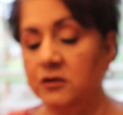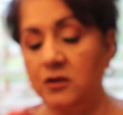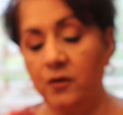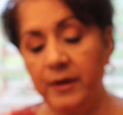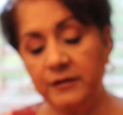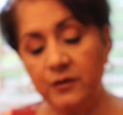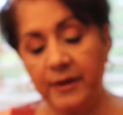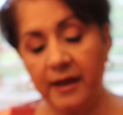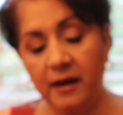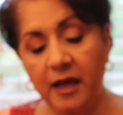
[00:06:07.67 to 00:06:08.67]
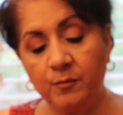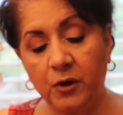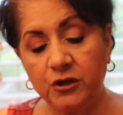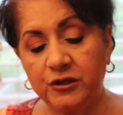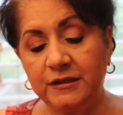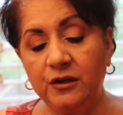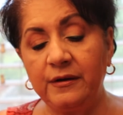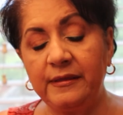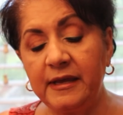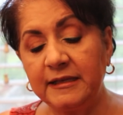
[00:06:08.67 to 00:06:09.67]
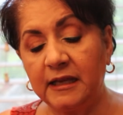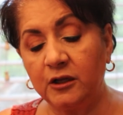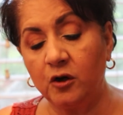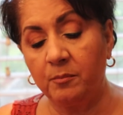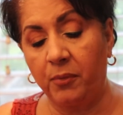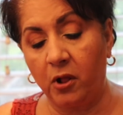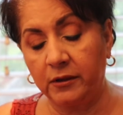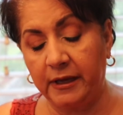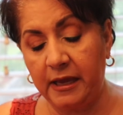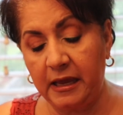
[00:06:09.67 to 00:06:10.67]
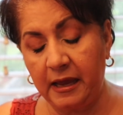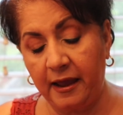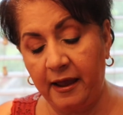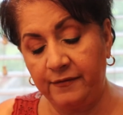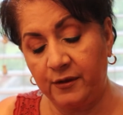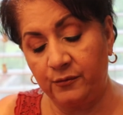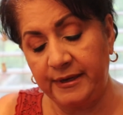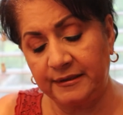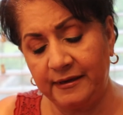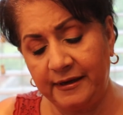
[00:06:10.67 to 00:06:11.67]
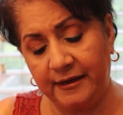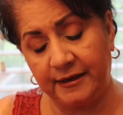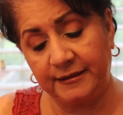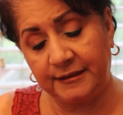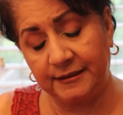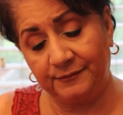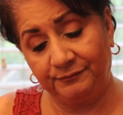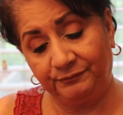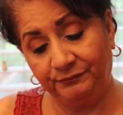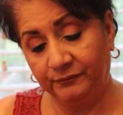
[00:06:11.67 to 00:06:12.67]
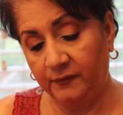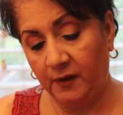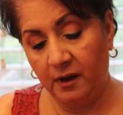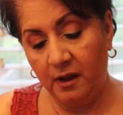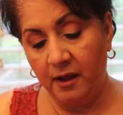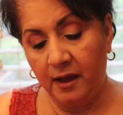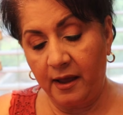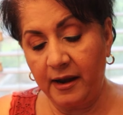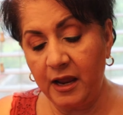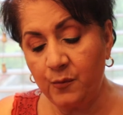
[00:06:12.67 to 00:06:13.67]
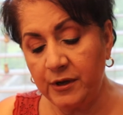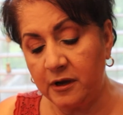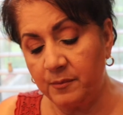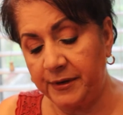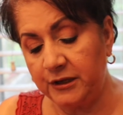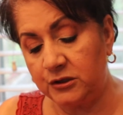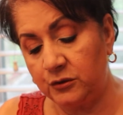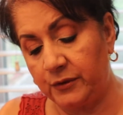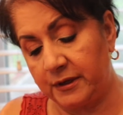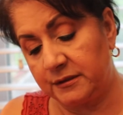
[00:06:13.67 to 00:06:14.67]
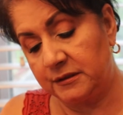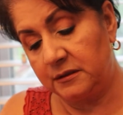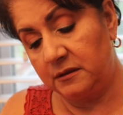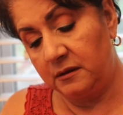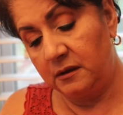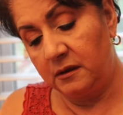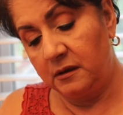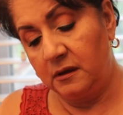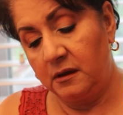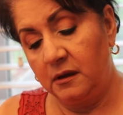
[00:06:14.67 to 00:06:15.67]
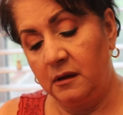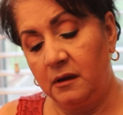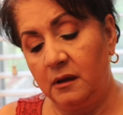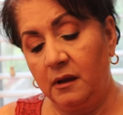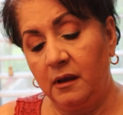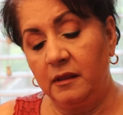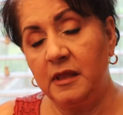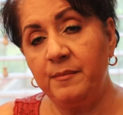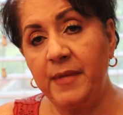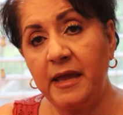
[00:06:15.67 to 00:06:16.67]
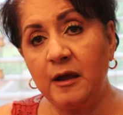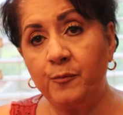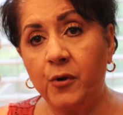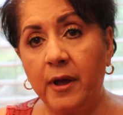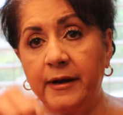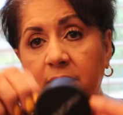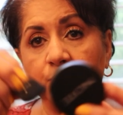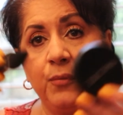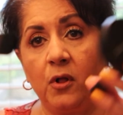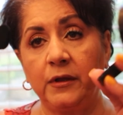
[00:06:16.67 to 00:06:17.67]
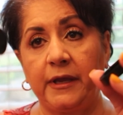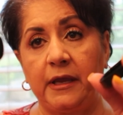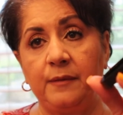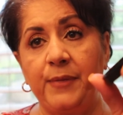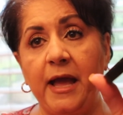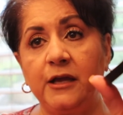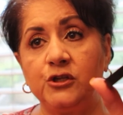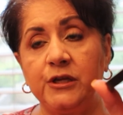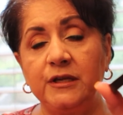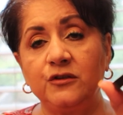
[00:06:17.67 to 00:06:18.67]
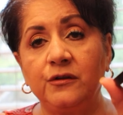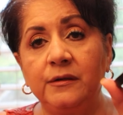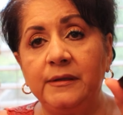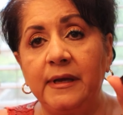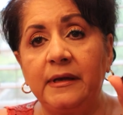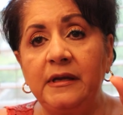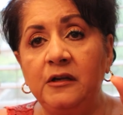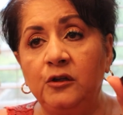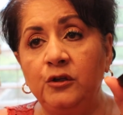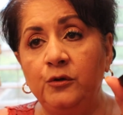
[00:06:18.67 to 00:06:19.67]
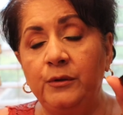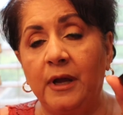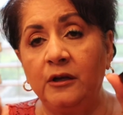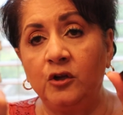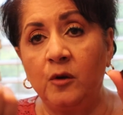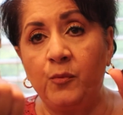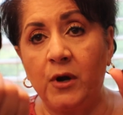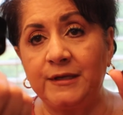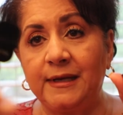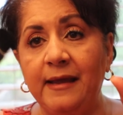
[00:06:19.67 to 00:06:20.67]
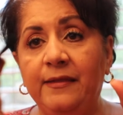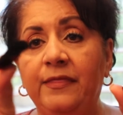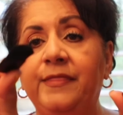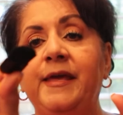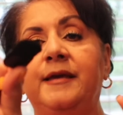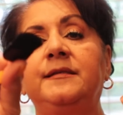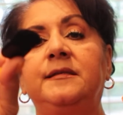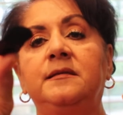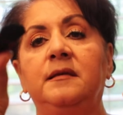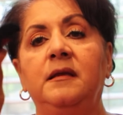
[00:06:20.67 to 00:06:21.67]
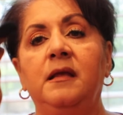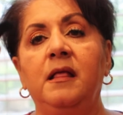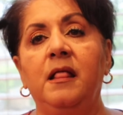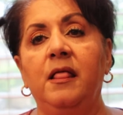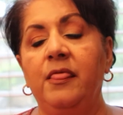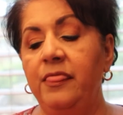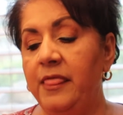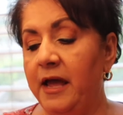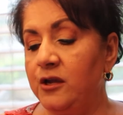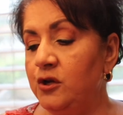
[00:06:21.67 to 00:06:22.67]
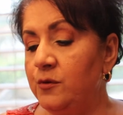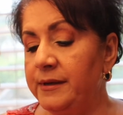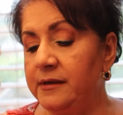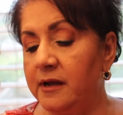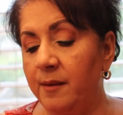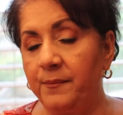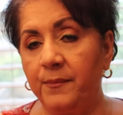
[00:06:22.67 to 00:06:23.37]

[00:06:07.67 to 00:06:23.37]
So it's okay. I like blushes. The only thing is a little bulky. And the reason is, and I hate when companies do this, they make a product bulky packaging so they can include a little brush like this that you end up